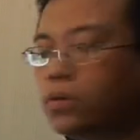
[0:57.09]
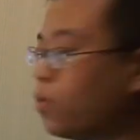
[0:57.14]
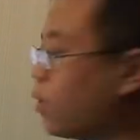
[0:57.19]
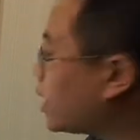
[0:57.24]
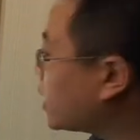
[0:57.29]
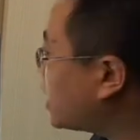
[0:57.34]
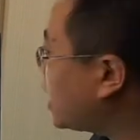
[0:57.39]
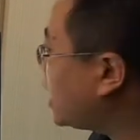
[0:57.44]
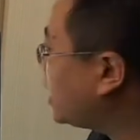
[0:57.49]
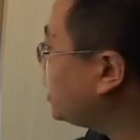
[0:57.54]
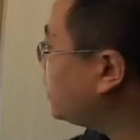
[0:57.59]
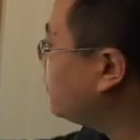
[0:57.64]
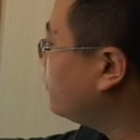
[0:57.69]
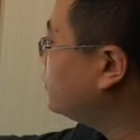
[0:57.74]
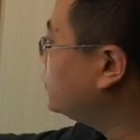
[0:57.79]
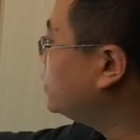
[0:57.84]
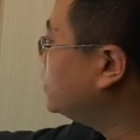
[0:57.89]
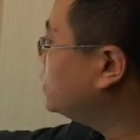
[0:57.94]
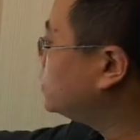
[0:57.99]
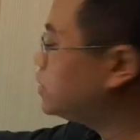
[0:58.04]
what kind
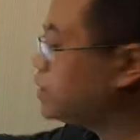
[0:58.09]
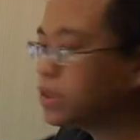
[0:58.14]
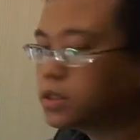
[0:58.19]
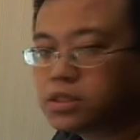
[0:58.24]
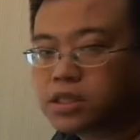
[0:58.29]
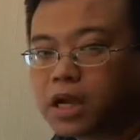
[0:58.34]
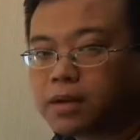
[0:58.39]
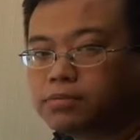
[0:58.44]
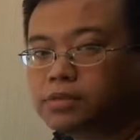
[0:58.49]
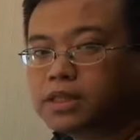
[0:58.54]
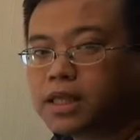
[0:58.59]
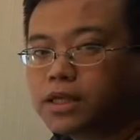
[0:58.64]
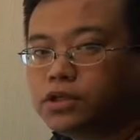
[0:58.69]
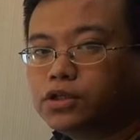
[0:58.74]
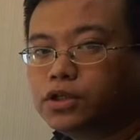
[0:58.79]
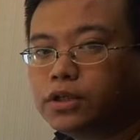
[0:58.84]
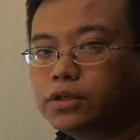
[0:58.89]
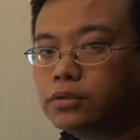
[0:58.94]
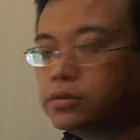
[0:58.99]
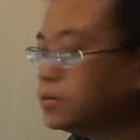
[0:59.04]
of the desktop
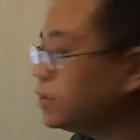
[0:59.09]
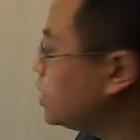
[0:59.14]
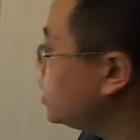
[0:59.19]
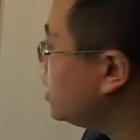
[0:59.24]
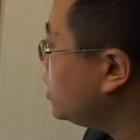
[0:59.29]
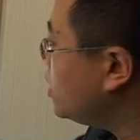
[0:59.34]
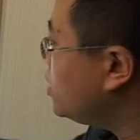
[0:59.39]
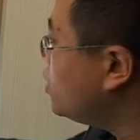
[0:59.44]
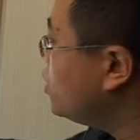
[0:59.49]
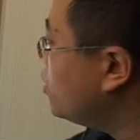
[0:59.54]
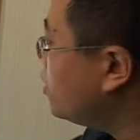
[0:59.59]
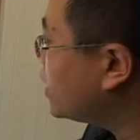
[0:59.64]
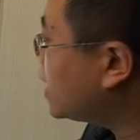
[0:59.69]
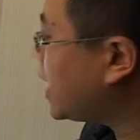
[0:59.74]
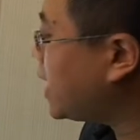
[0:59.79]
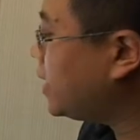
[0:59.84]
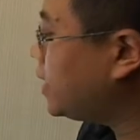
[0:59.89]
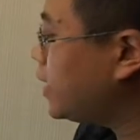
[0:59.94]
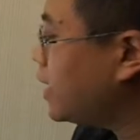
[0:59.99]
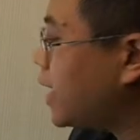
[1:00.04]
station, you
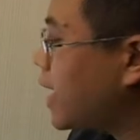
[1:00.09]
can